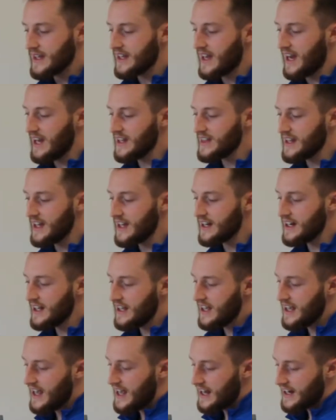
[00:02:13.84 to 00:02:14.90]
And then
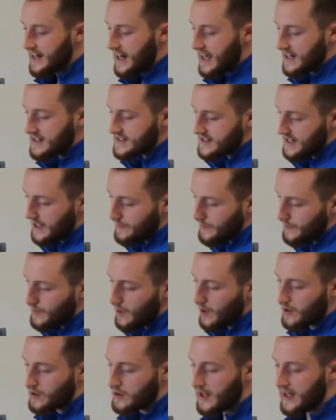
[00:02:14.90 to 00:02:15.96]
next, if you've
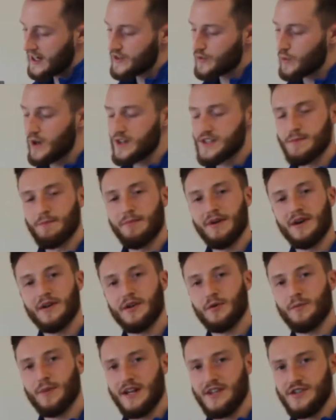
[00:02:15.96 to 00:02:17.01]
got clients wanting to build
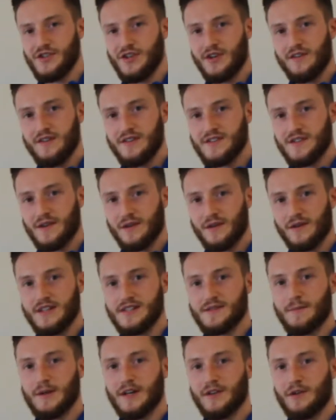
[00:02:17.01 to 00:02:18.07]
up endurance, so looking
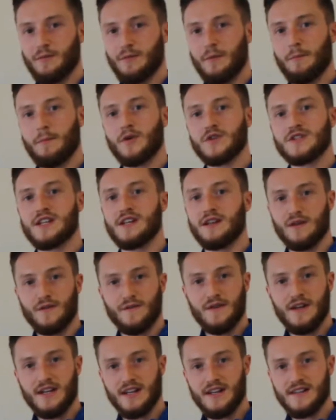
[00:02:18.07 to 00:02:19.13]
to build up the muscular
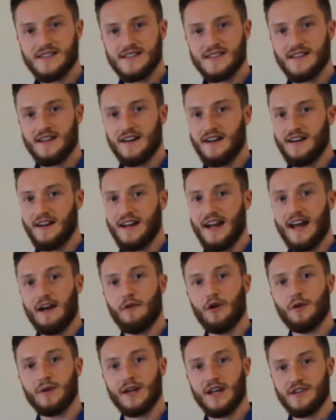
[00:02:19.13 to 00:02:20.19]
fitness and
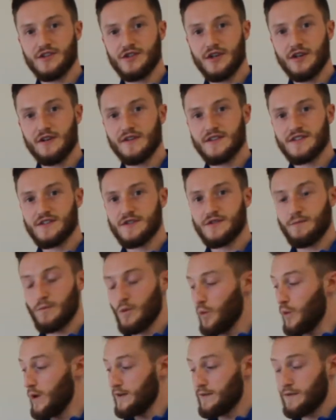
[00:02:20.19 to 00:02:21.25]
aerobic endurance
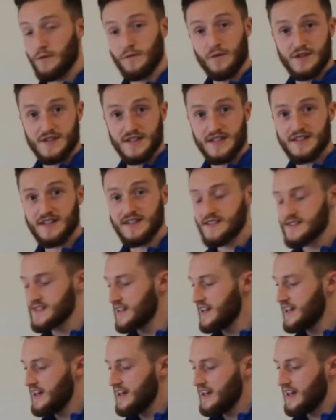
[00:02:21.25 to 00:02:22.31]
with
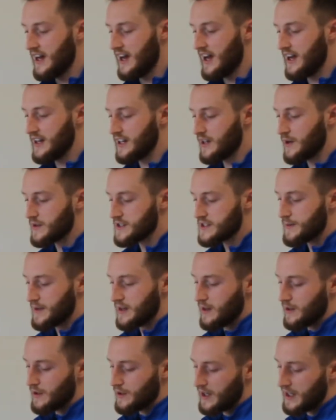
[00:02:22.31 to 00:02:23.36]
resistance, you're going to be
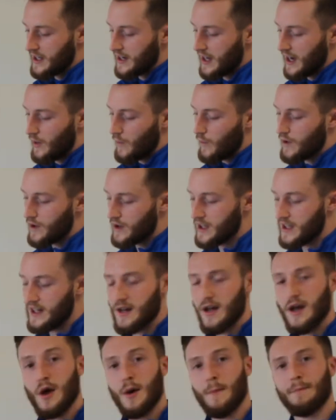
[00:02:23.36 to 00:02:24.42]
looking at
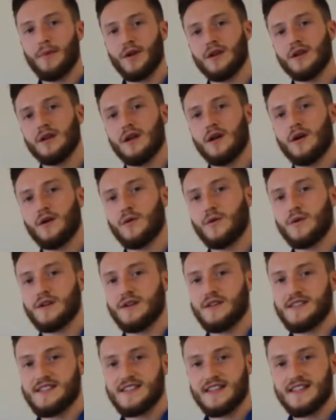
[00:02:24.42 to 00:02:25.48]
working below
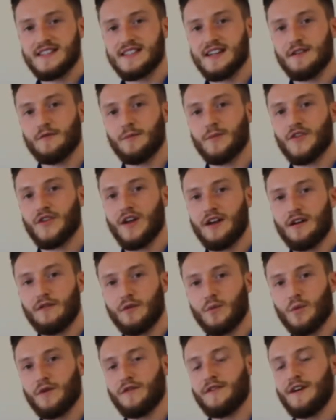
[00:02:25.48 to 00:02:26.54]
the 67% of
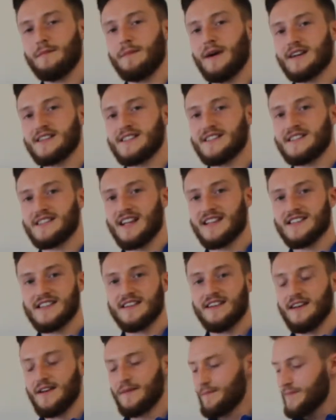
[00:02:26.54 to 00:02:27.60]
the 1 rep max intensity.